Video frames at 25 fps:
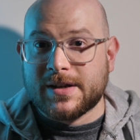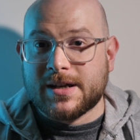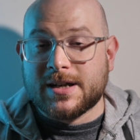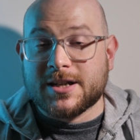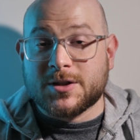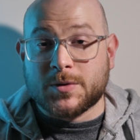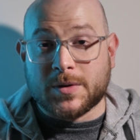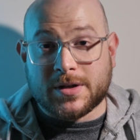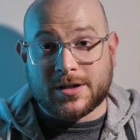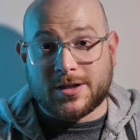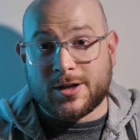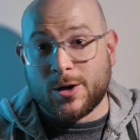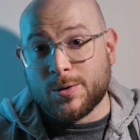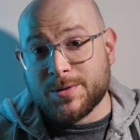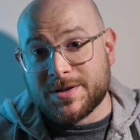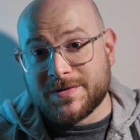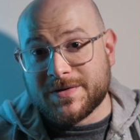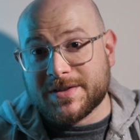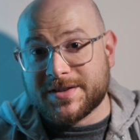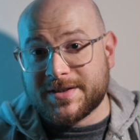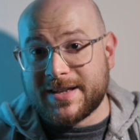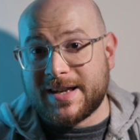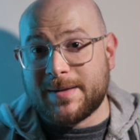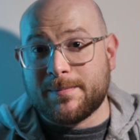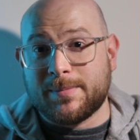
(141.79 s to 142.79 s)
so it goes in
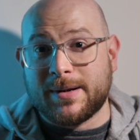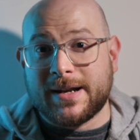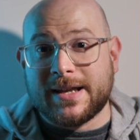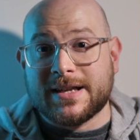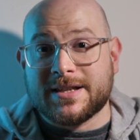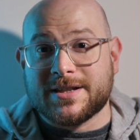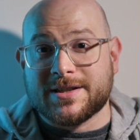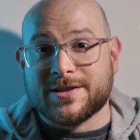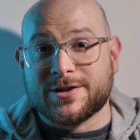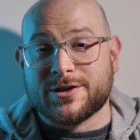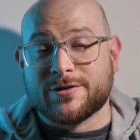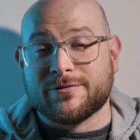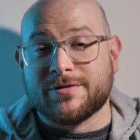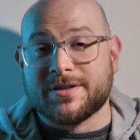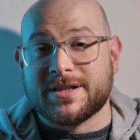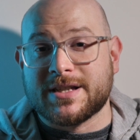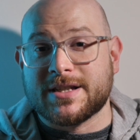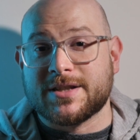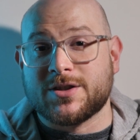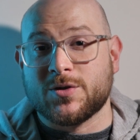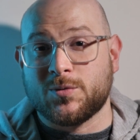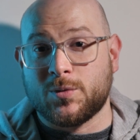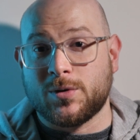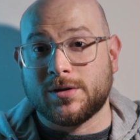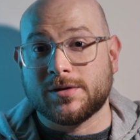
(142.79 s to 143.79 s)
the same place as the
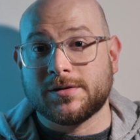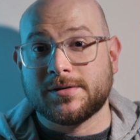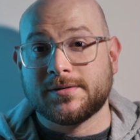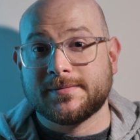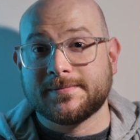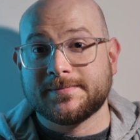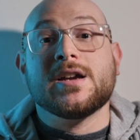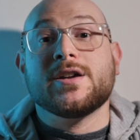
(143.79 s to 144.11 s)
resistor was.